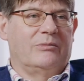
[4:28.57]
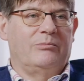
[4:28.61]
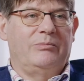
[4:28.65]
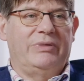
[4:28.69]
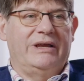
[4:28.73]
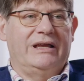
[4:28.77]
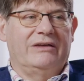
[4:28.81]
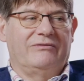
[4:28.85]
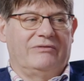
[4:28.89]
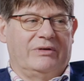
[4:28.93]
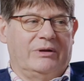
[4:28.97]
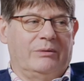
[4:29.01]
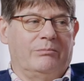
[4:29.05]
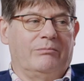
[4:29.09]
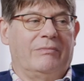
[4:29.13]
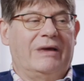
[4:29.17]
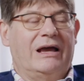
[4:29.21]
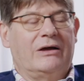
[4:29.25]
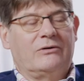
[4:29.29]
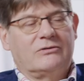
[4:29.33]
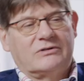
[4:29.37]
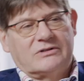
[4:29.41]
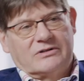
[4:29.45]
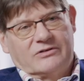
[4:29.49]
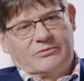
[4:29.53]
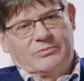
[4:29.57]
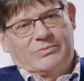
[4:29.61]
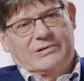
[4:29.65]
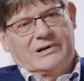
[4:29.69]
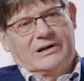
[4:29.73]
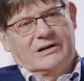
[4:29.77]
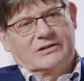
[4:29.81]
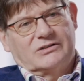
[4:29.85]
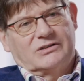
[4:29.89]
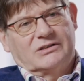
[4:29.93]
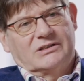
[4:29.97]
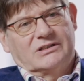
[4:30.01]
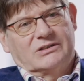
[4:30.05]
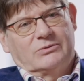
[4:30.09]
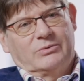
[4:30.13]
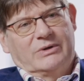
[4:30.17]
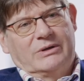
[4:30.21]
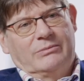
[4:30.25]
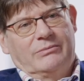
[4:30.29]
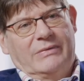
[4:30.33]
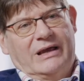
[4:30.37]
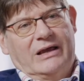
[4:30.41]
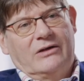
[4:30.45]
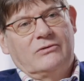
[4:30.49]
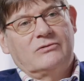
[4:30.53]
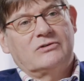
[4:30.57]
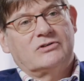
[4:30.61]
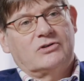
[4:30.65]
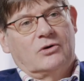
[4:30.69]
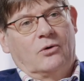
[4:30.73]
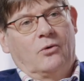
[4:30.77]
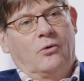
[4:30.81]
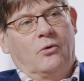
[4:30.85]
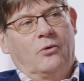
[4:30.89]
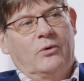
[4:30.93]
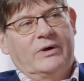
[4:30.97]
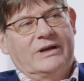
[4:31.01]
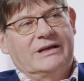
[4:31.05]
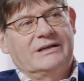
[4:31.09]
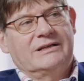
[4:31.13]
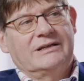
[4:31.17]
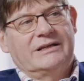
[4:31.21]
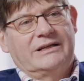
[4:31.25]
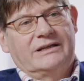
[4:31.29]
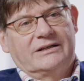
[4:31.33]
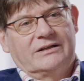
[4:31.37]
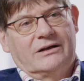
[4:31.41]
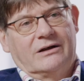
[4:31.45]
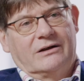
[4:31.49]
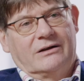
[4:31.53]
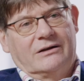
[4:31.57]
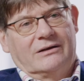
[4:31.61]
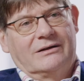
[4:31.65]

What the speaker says: be it the amount of productions we mount or indeed